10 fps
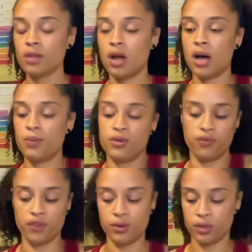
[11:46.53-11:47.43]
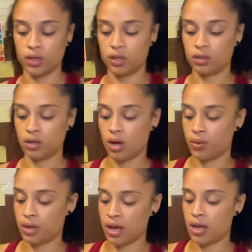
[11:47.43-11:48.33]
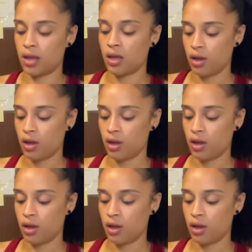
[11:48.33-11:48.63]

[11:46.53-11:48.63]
um, you feel good, okay?